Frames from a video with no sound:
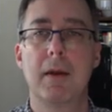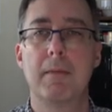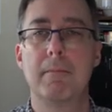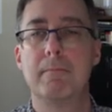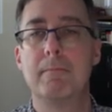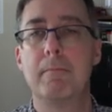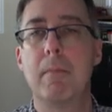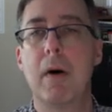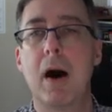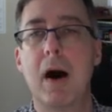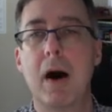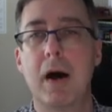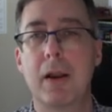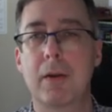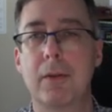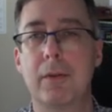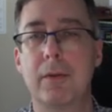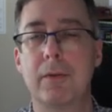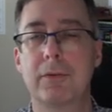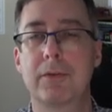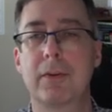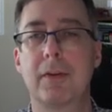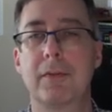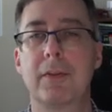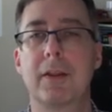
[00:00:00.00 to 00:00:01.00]

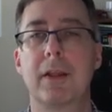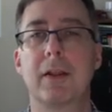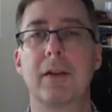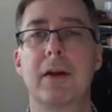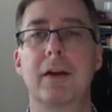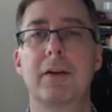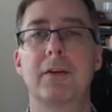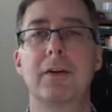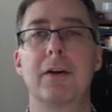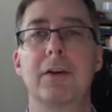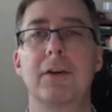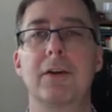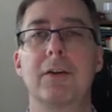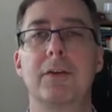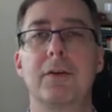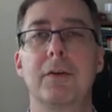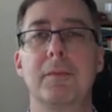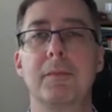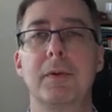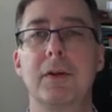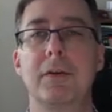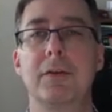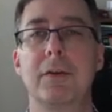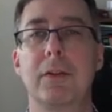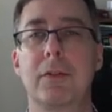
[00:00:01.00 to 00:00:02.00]
models of the electron
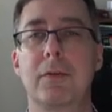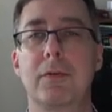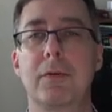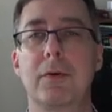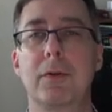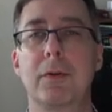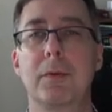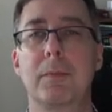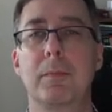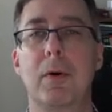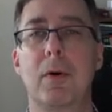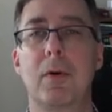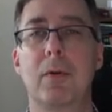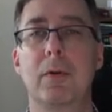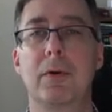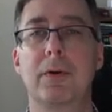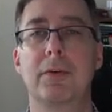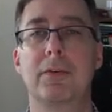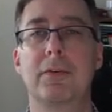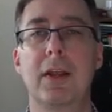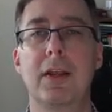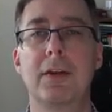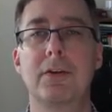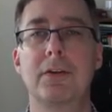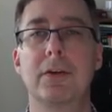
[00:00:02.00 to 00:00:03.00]
distribution through the
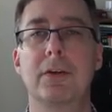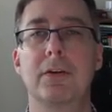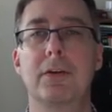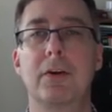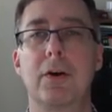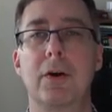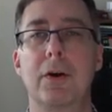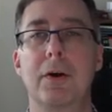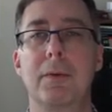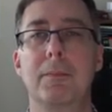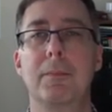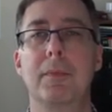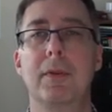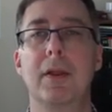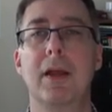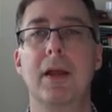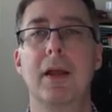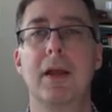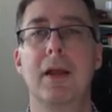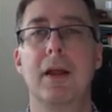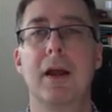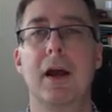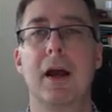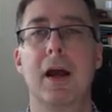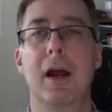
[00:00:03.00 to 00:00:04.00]
polarization term,
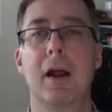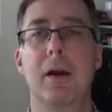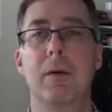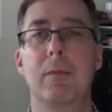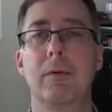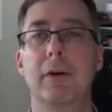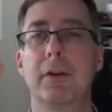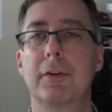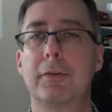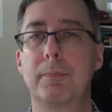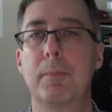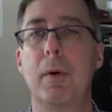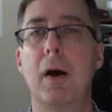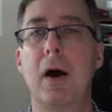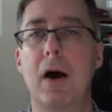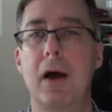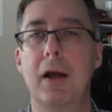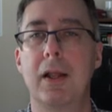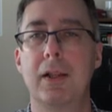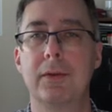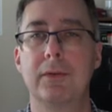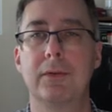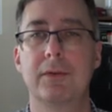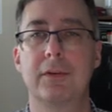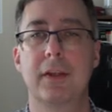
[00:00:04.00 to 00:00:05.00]
uh,
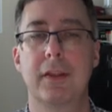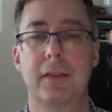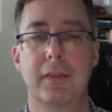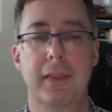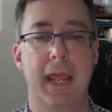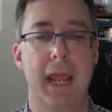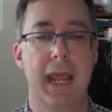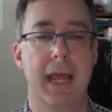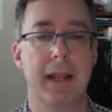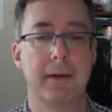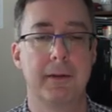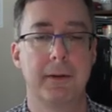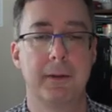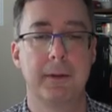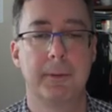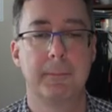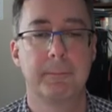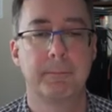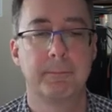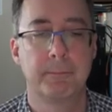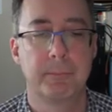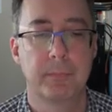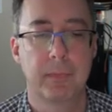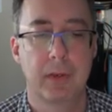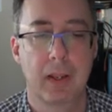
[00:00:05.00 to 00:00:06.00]
responds to that.
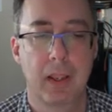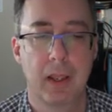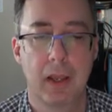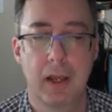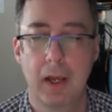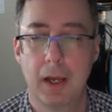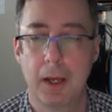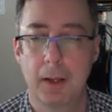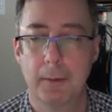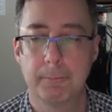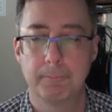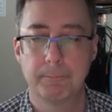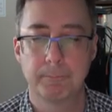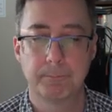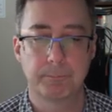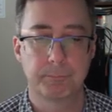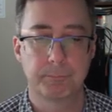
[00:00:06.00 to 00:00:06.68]
Um,